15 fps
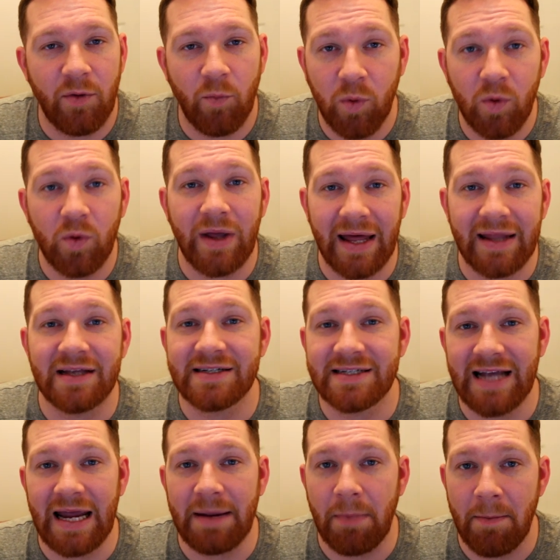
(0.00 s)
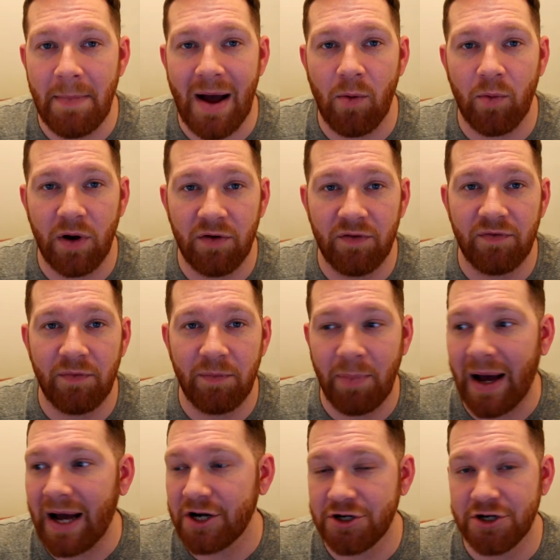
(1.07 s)
will get the same amount of
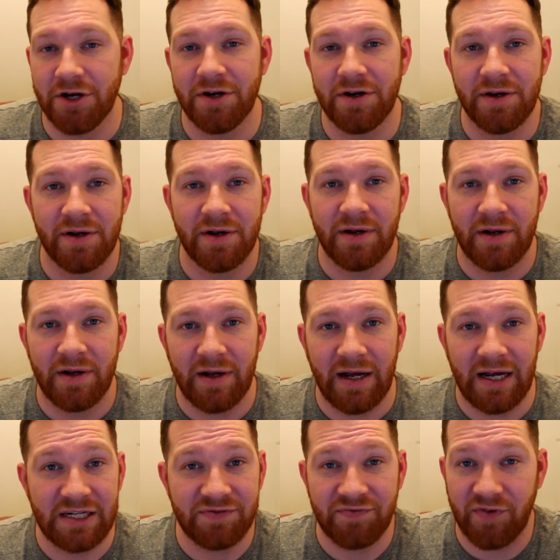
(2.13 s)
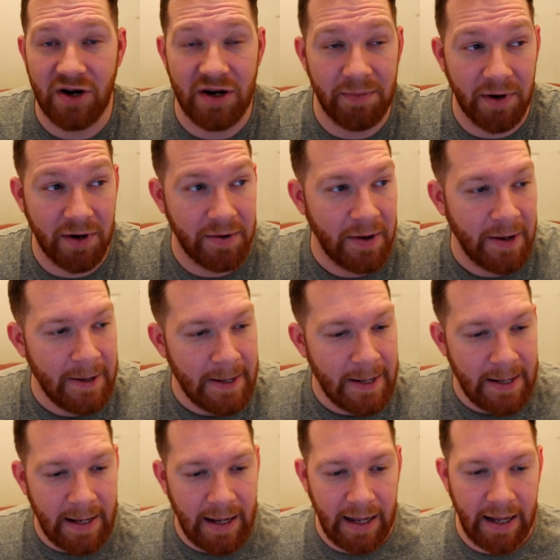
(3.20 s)
passion as Freeman.
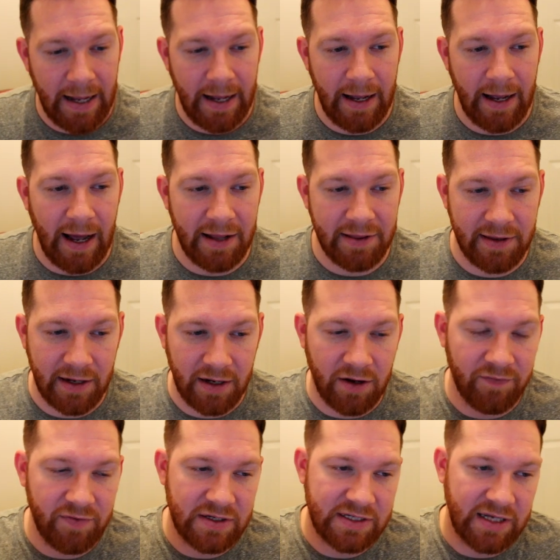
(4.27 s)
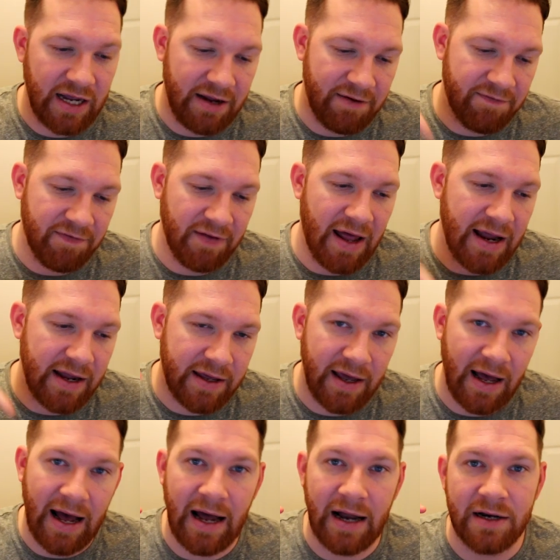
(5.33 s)
I think obviously Fleck
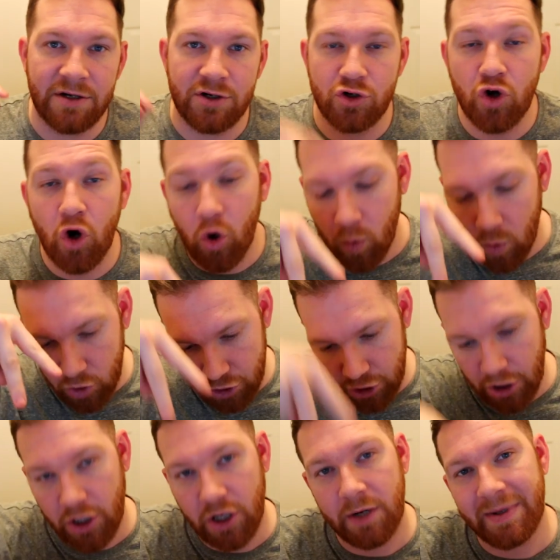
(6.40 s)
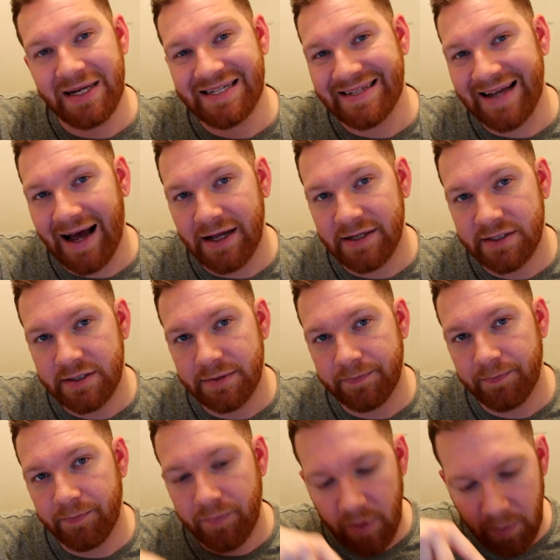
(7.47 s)
and Norwood are going to be sat
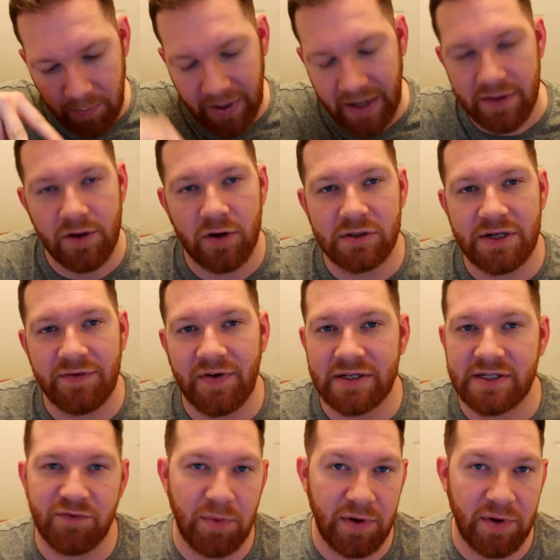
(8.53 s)
playing those defensive